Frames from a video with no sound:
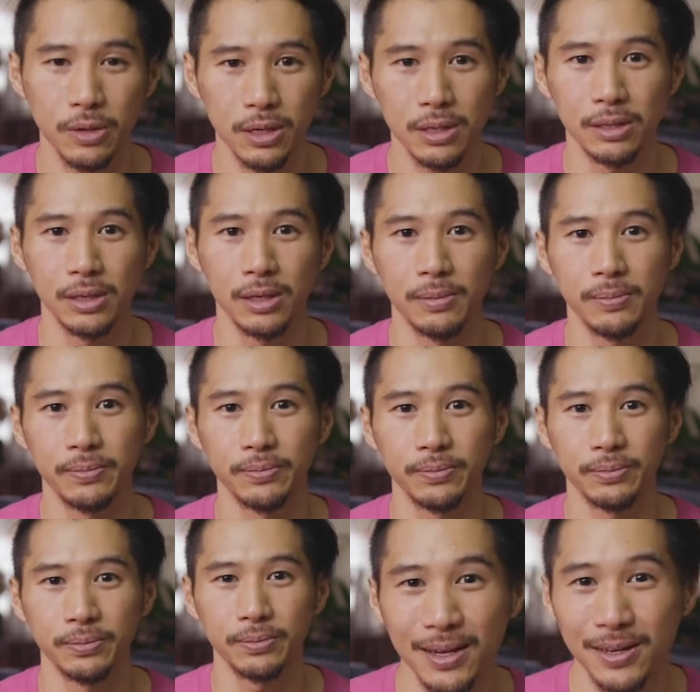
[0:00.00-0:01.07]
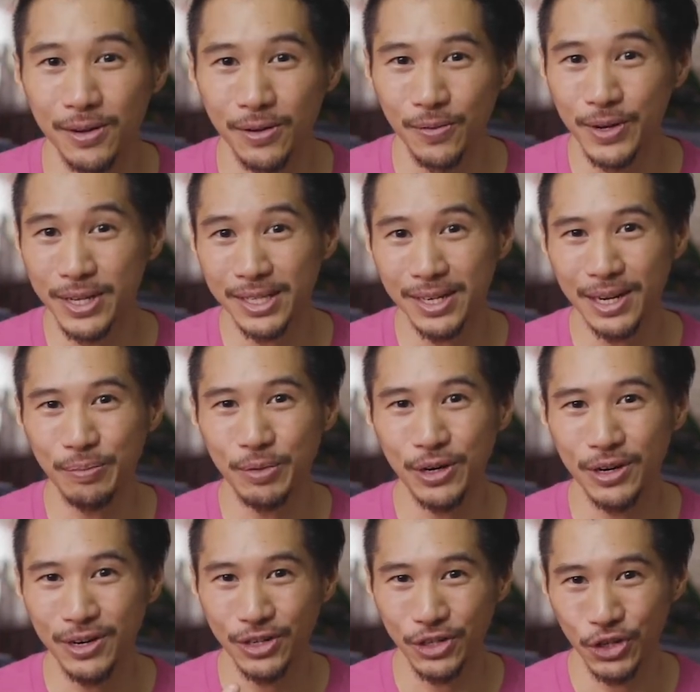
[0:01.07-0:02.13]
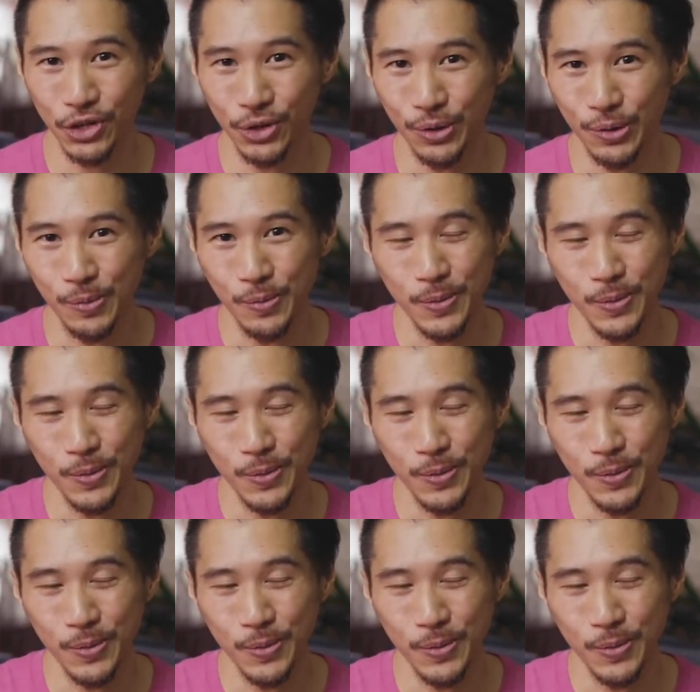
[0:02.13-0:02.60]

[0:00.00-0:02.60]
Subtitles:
easy. Reason number 2.